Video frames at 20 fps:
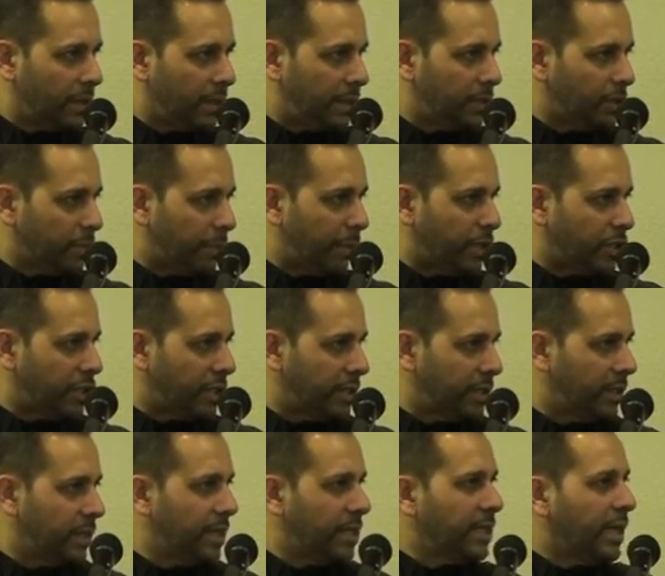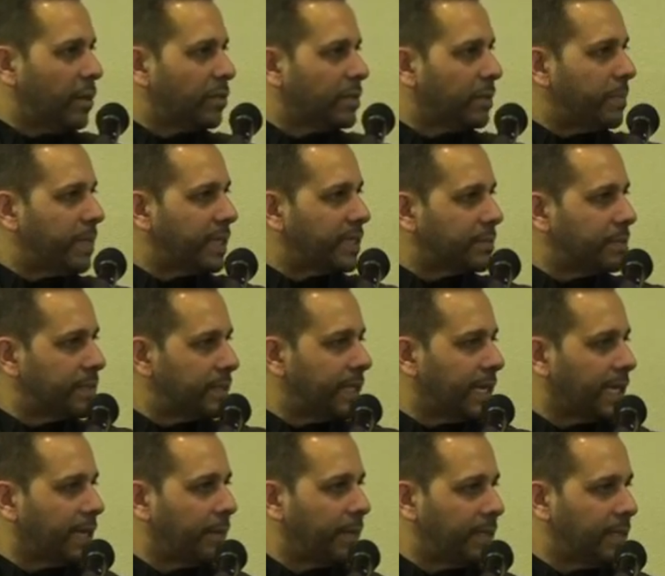uh, to Persia, that was the biggest
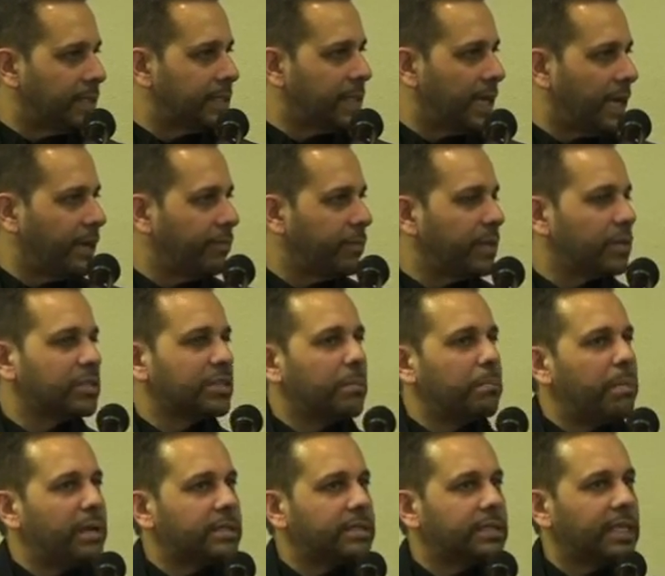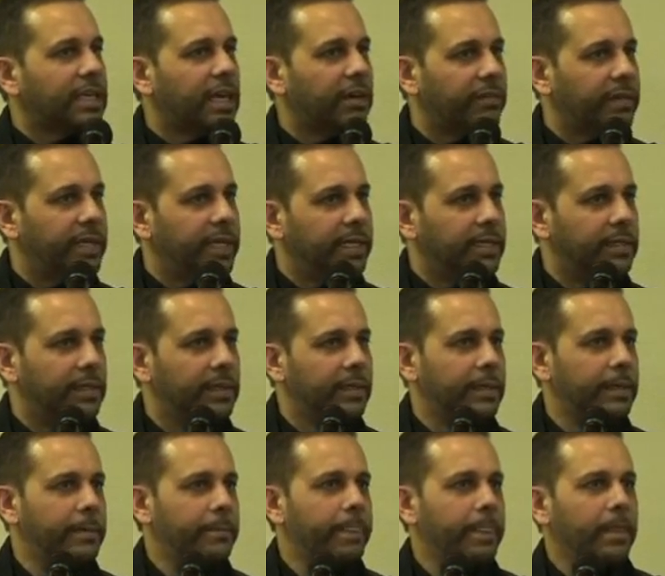mistake he made in his life, but it was the best thing he ever did.
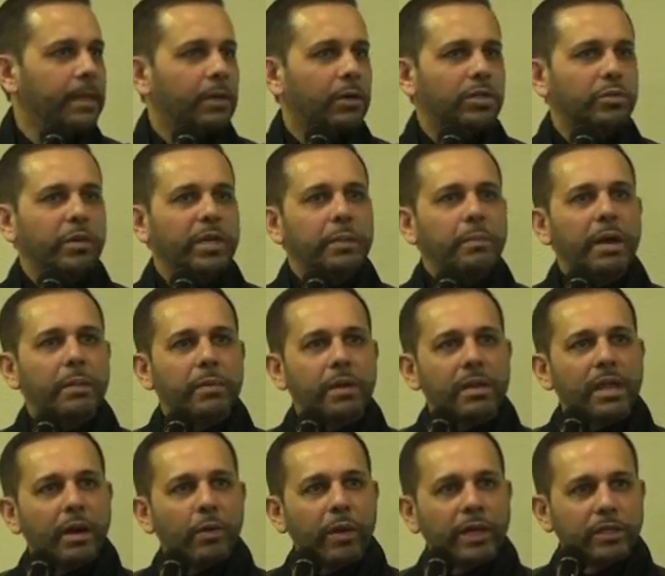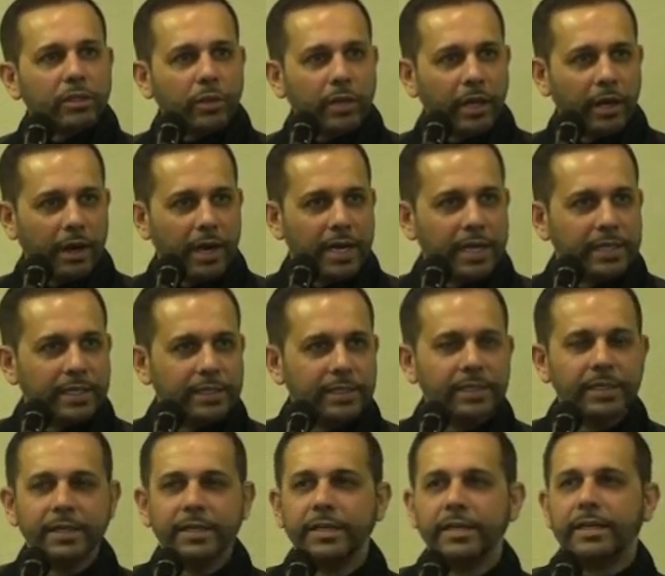Because when Imam Rida went to
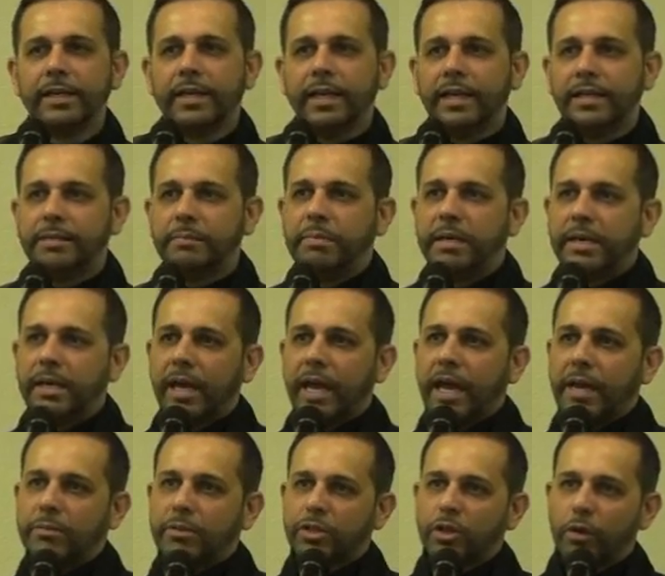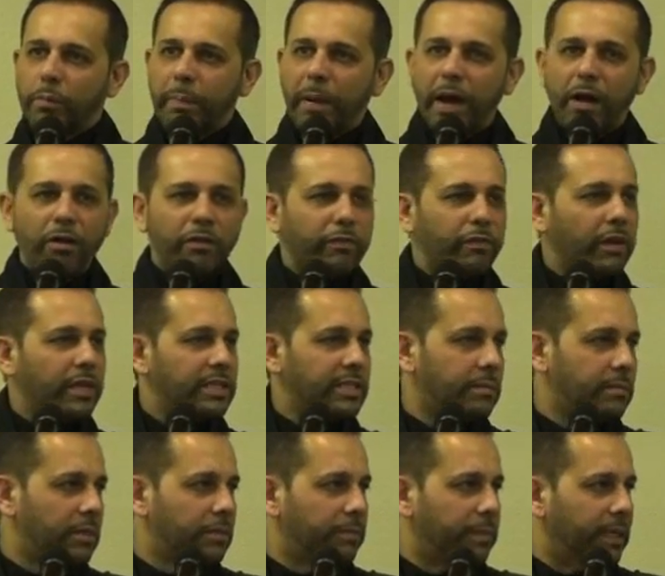Iran, it became so powerful as
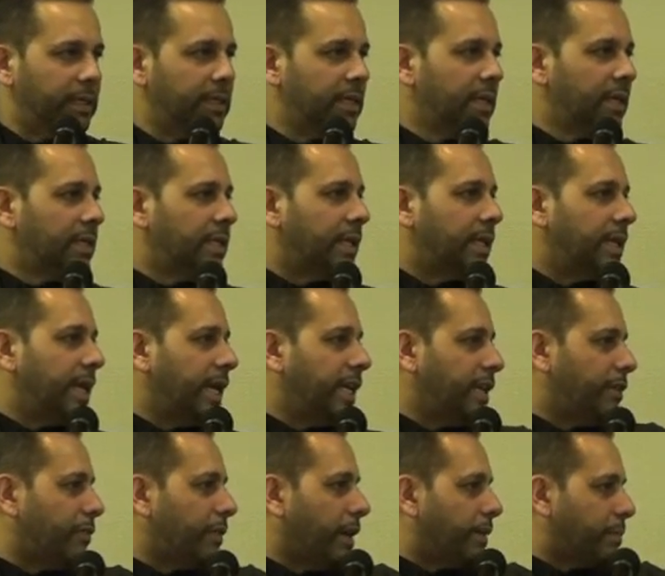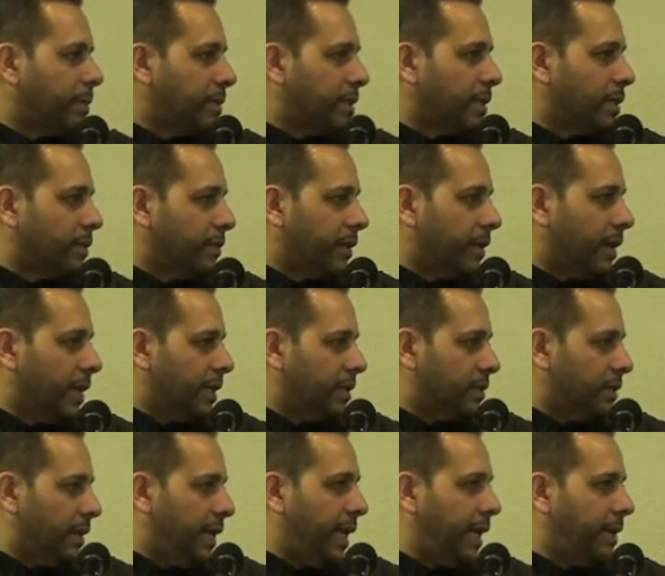a movement that ninety-five percent of
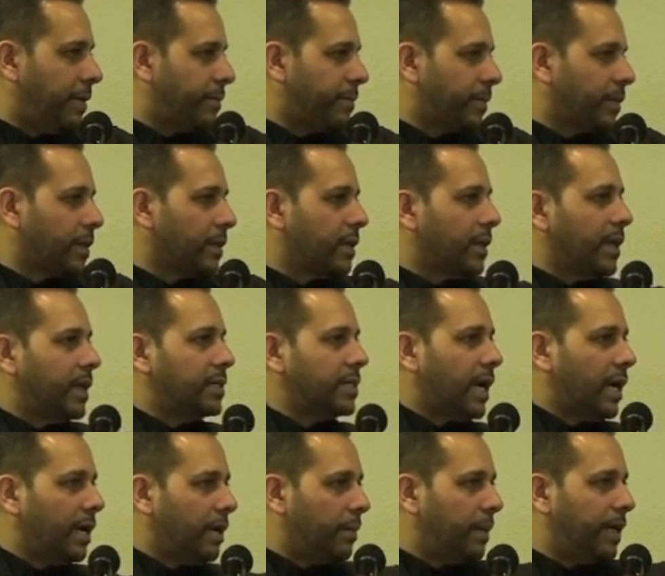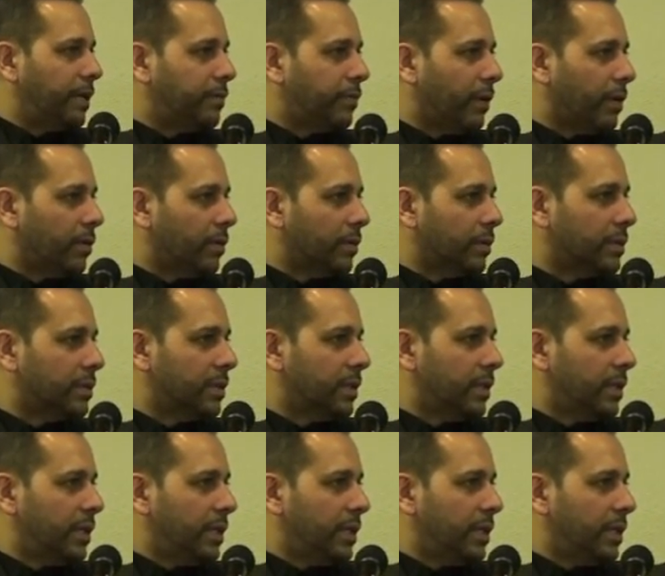Iran today is Ahlul Bayt followers.